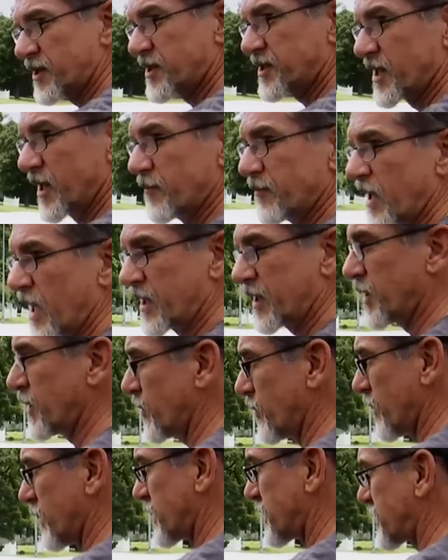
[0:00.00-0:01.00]
to somebody
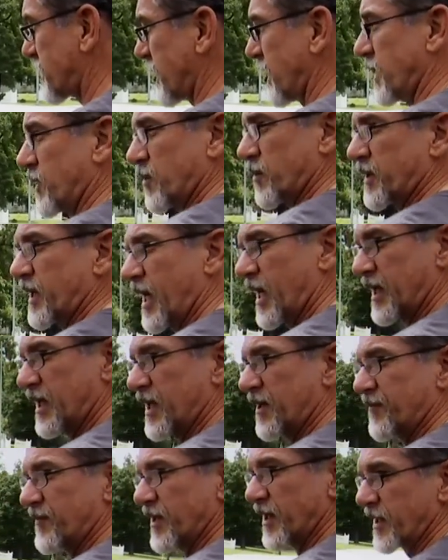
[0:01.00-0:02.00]
who had seen her that
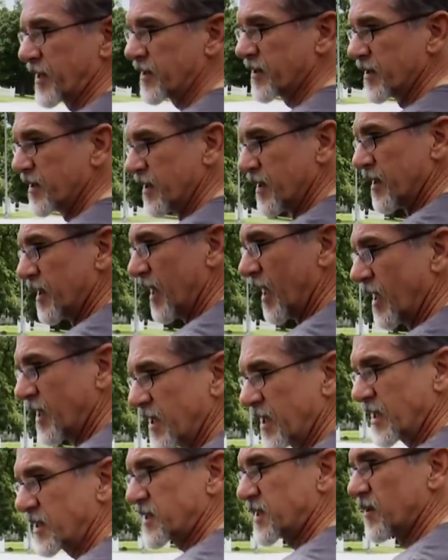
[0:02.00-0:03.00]
evening.
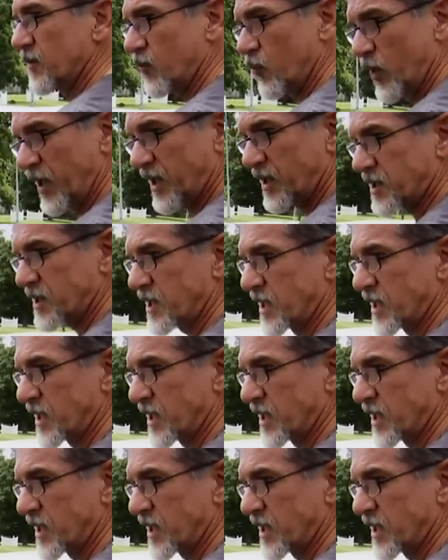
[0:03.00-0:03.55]
And as the weeks